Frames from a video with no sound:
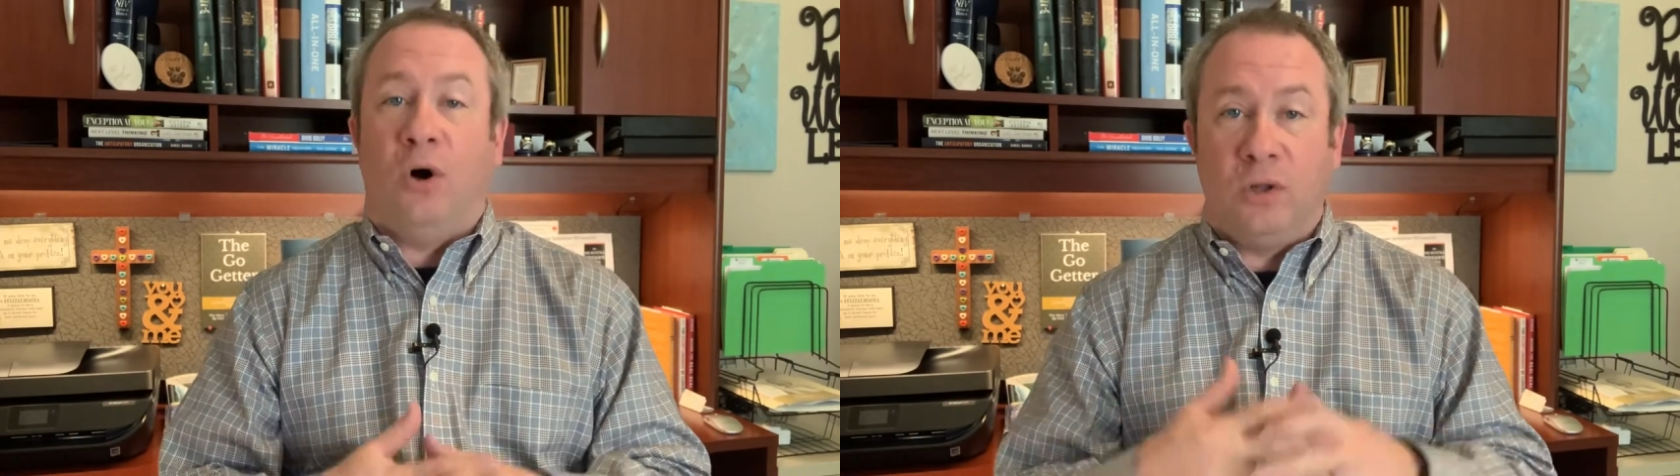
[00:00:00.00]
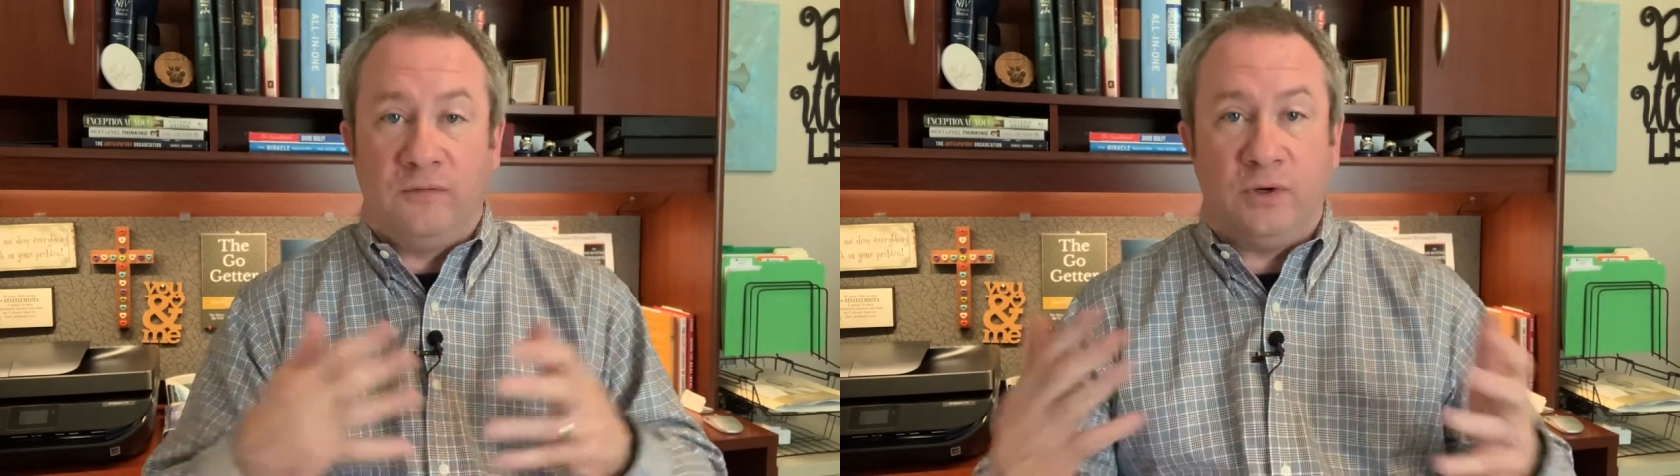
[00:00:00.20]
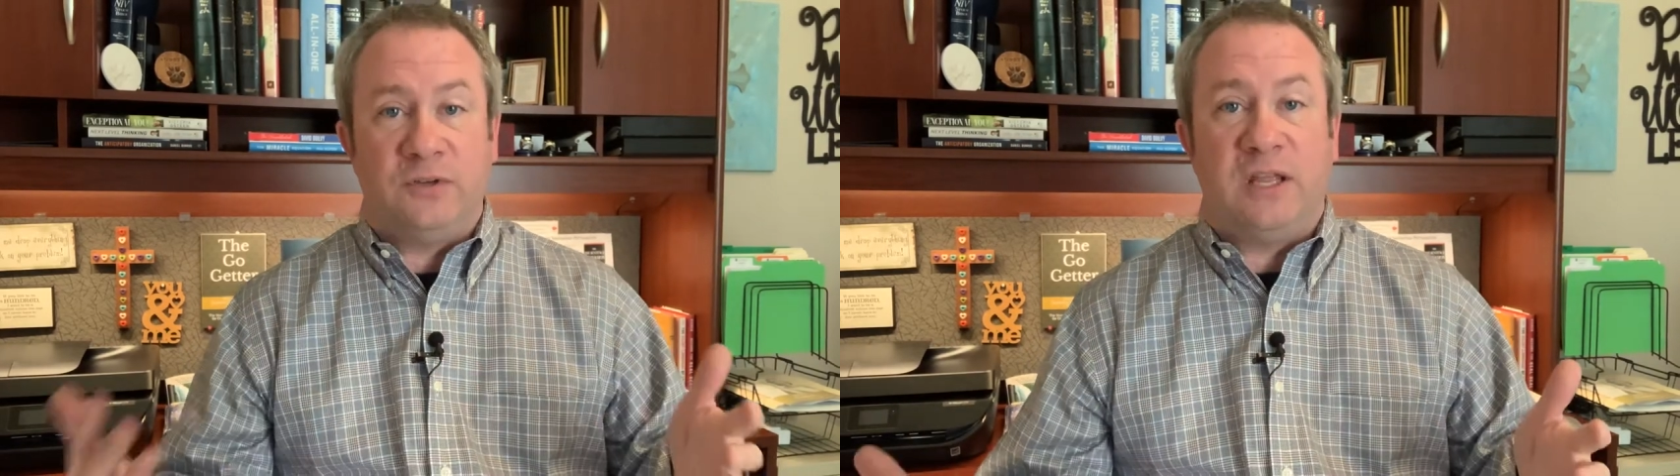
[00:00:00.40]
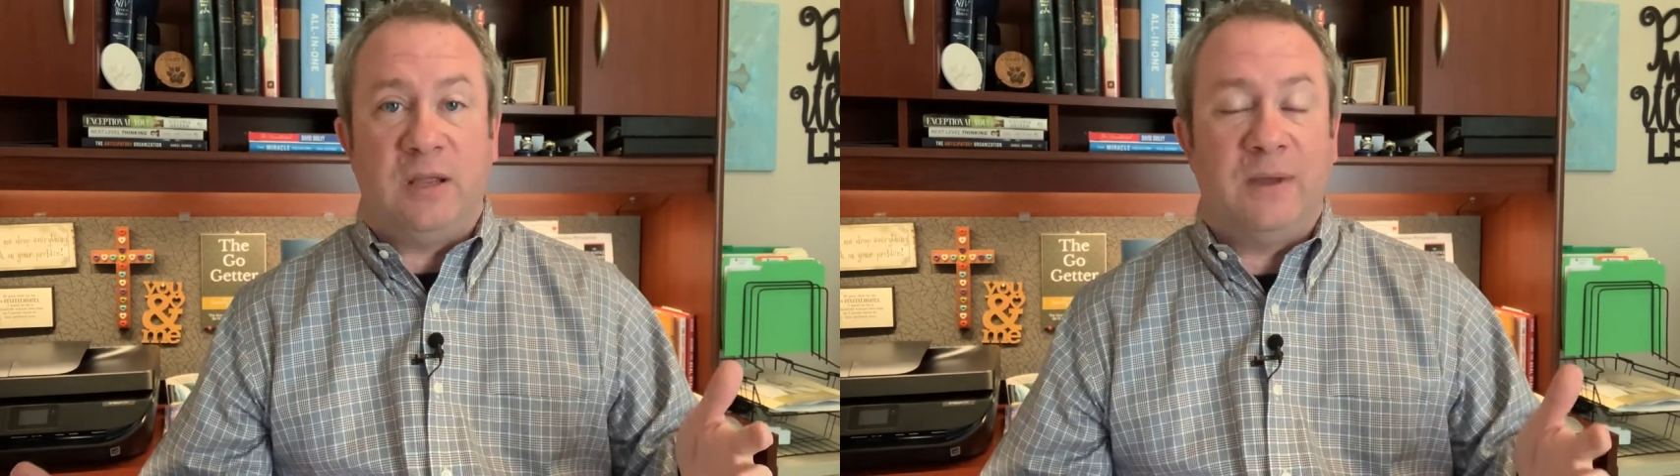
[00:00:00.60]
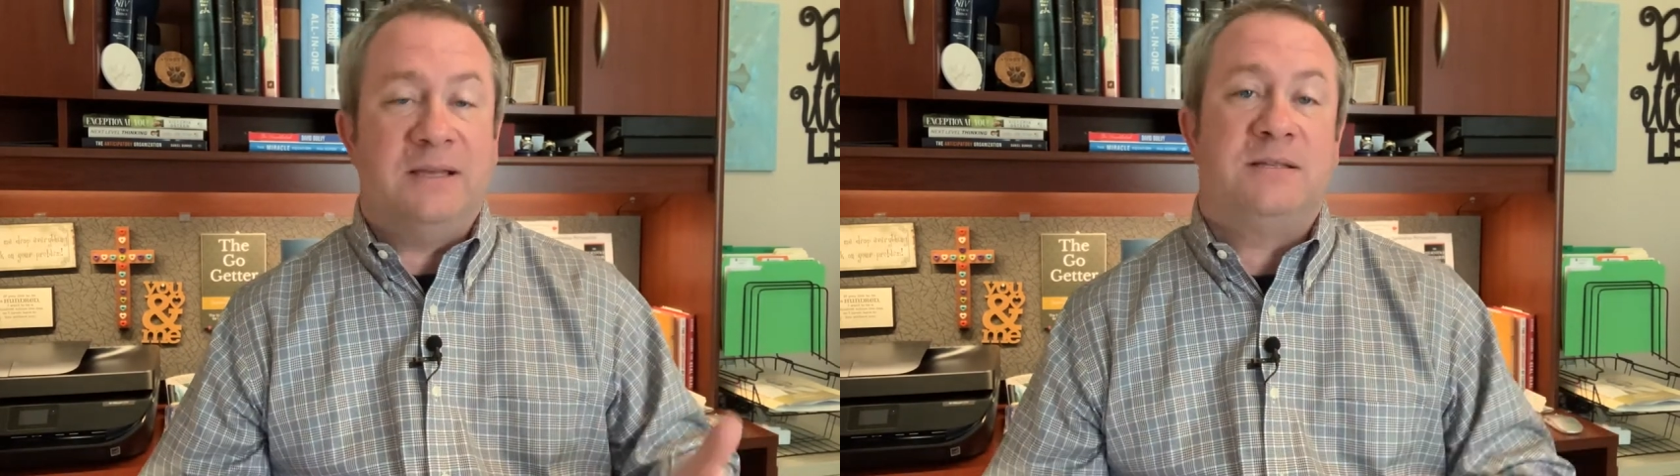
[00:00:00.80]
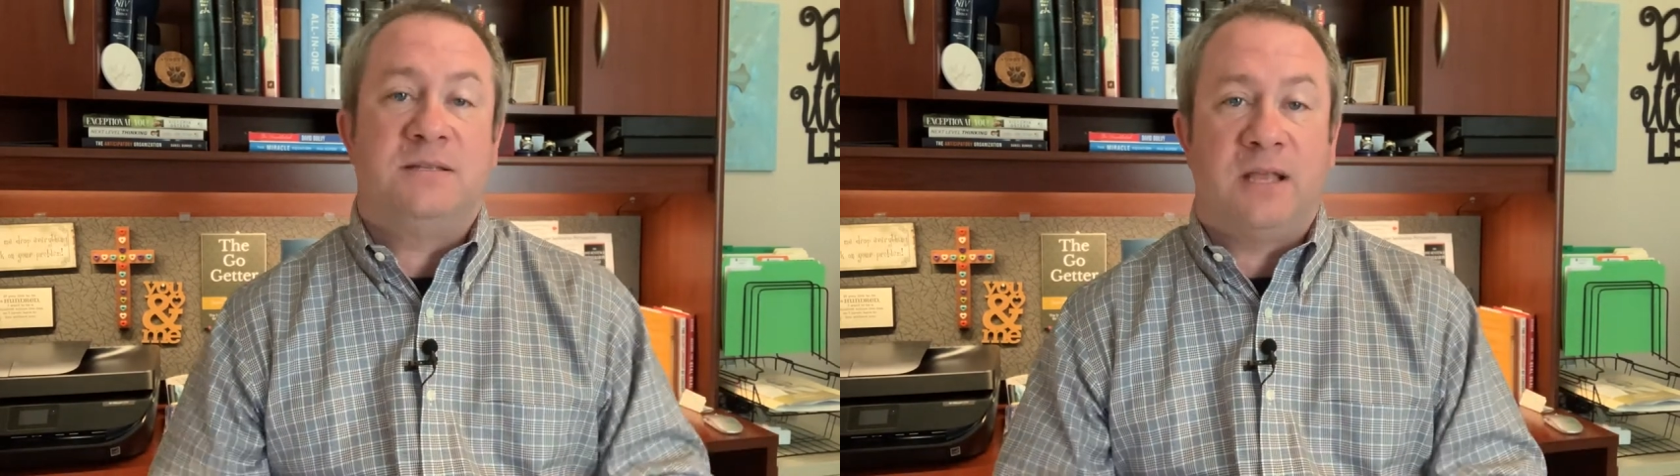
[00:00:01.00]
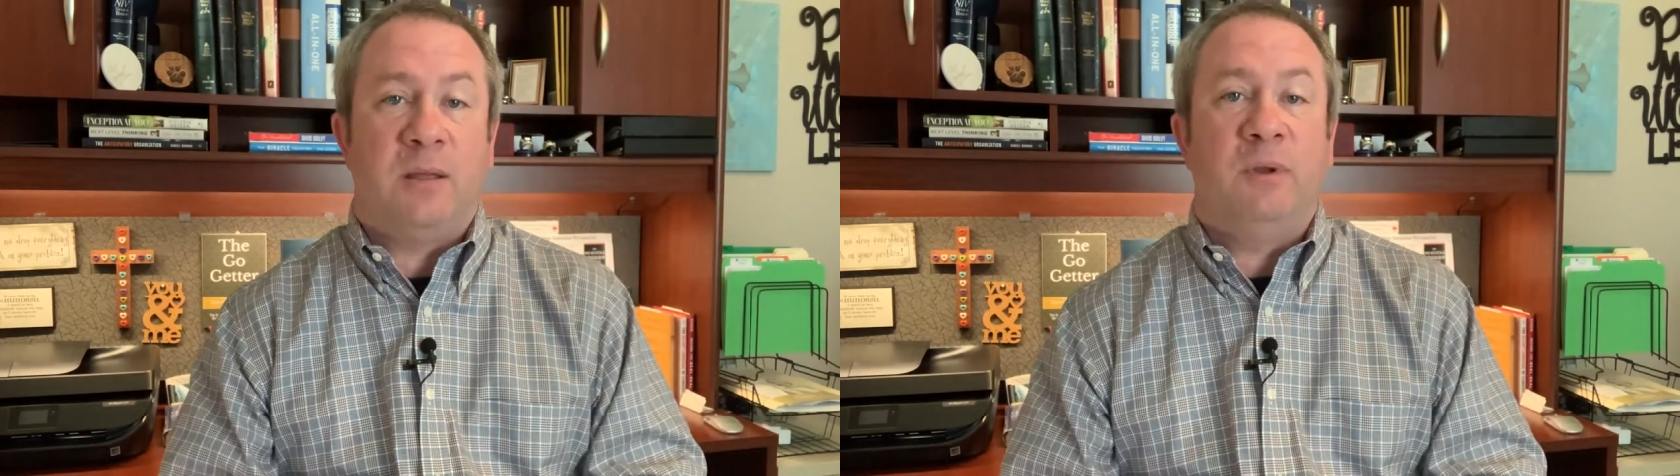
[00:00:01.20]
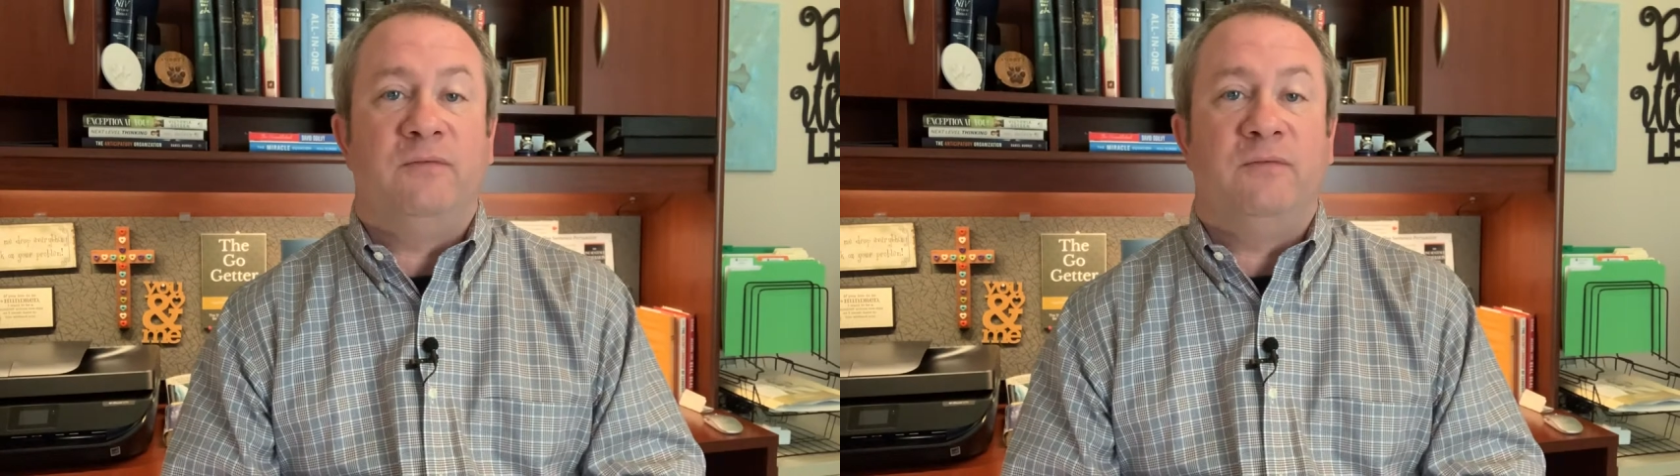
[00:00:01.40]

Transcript: all of your team has the same